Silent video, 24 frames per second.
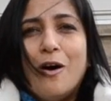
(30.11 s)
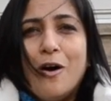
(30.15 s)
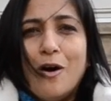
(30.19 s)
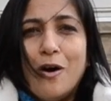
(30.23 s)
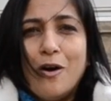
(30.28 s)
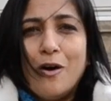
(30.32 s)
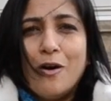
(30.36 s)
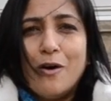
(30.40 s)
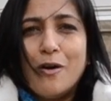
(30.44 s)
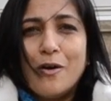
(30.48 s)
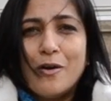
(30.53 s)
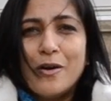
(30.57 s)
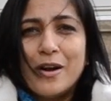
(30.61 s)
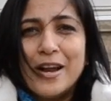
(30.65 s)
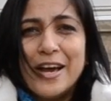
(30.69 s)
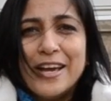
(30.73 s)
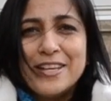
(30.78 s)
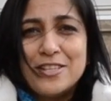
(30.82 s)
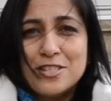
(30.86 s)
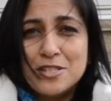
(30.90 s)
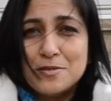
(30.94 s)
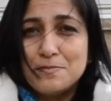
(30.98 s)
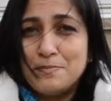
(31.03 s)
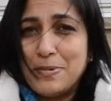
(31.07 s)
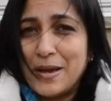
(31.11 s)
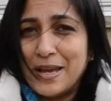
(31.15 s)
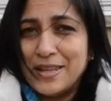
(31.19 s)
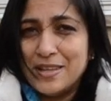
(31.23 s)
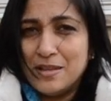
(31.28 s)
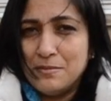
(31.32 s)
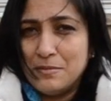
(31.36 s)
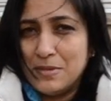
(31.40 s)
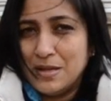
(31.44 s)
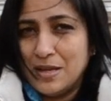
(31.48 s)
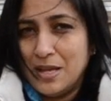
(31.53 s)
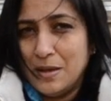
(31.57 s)
or I just buy
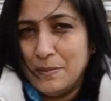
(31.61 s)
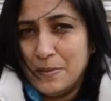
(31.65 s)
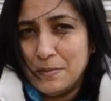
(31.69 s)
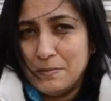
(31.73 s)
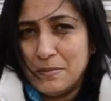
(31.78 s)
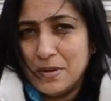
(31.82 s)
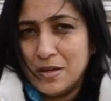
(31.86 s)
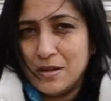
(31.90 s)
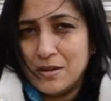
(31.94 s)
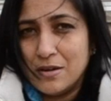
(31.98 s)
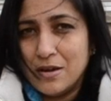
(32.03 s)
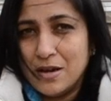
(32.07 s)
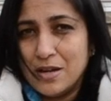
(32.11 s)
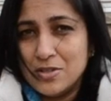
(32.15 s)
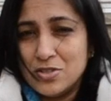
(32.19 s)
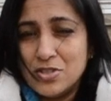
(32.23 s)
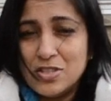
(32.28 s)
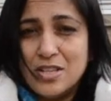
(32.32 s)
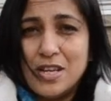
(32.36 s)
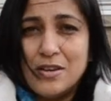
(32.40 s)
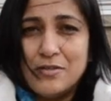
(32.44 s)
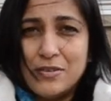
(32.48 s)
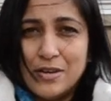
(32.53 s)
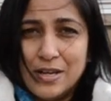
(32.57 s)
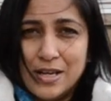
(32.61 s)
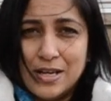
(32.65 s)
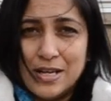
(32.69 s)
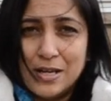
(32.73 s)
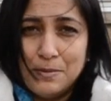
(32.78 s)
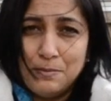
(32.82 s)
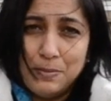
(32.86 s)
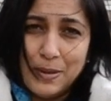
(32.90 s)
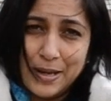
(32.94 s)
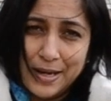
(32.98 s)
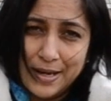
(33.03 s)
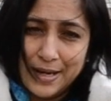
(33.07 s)
them and keep it in my garage and never end
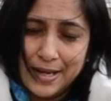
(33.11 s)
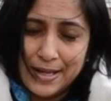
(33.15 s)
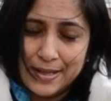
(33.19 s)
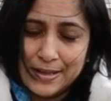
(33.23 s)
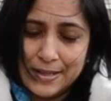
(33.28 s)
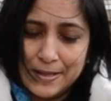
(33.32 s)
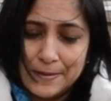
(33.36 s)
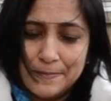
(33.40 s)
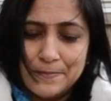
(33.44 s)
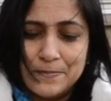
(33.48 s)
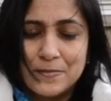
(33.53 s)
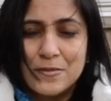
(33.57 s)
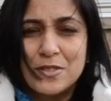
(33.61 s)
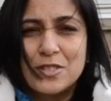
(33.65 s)
up planting them.